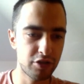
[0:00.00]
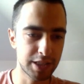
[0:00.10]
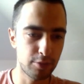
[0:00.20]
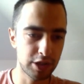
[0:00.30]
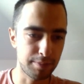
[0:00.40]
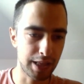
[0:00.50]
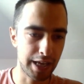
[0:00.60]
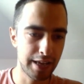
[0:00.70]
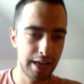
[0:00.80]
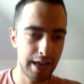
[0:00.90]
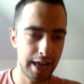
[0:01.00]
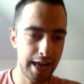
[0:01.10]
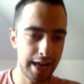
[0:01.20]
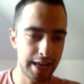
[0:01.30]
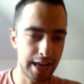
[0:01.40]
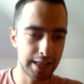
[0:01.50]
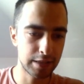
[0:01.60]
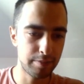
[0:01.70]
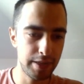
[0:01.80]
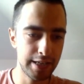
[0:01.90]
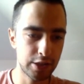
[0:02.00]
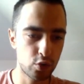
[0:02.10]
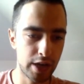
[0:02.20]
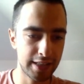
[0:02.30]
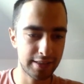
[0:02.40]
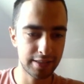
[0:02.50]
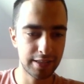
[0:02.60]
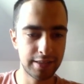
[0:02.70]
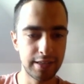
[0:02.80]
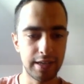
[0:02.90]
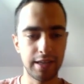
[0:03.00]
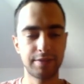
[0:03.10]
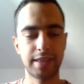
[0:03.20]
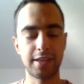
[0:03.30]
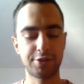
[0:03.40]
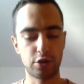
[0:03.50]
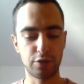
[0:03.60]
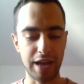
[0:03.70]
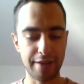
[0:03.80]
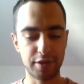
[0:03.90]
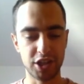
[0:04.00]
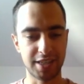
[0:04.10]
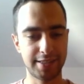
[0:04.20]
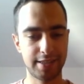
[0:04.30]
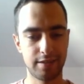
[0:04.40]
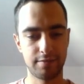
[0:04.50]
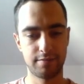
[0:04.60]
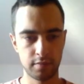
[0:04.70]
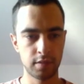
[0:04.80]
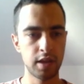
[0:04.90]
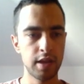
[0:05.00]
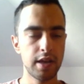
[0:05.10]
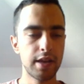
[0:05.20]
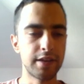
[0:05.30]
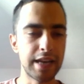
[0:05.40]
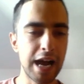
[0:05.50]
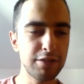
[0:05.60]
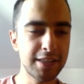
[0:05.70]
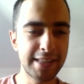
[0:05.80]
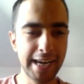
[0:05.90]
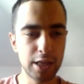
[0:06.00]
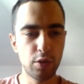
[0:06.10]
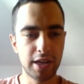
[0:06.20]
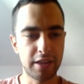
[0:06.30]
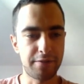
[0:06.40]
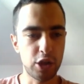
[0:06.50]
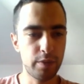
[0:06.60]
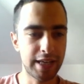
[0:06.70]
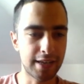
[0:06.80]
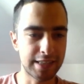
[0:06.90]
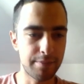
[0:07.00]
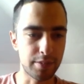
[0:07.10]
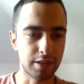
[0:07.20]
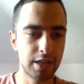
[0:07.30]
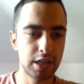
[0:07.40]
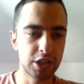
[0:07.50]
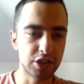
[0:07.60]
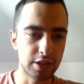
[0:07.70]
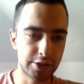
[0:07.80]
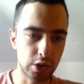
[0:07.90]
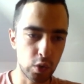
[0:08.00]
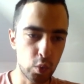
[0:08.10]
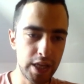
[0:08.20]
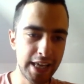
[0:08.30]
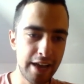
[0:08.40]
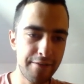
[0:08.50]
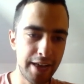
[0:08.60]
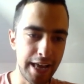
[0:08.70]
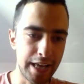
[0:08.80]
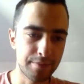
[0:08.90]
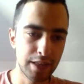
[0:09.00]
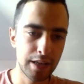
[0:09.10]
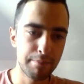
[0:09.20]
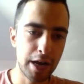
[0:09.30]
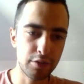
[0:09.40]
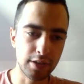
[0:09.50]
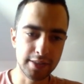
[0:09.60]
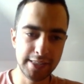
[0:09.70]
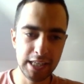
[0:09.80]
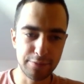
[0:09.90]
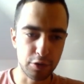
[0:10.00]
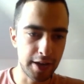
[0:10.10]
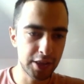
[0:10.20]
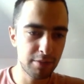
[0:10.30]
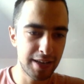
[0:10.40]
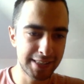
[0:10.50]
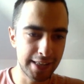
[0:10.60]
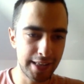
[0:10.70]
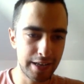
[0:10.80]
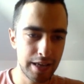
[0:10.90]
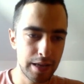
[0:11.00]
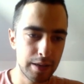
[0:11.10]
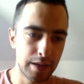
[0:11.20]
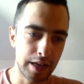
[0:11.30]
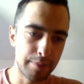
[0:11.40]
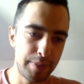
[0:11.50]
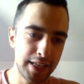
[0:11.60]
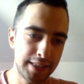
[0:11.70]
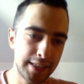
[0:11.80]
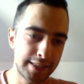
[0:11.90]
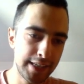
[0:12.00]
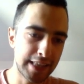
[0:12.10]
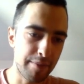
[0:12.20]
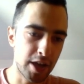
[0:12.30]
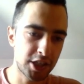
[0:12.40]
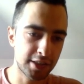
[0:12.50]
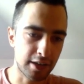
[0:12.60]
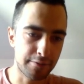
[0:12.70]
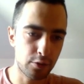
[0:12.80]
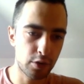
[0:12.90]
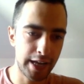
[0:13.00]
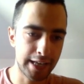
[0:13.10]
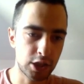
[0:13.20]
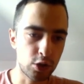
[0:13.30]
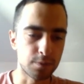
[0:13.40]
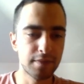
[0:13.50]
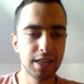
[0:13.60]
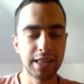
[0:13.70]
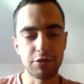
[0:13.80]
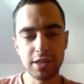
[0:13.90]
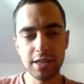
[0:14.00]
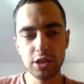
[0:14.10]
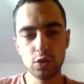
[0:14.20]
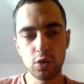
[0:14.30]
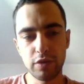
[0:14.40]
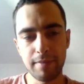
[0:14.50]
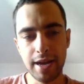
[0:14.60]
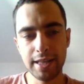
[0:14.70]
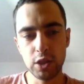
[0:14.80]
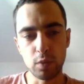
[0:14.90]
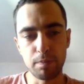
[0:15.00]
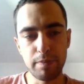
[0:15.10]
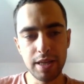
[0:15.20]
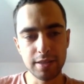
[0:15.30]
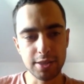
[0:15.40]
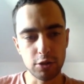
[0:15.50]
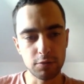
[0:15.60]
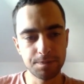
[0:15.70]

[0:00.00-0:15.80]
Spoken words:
multiply A and B to get the tensor of averages. Now let's take a look at the following example. So we have a manual seed for randomness, and then BTC dimensions are 4, 8, 2. Now just to remind you, so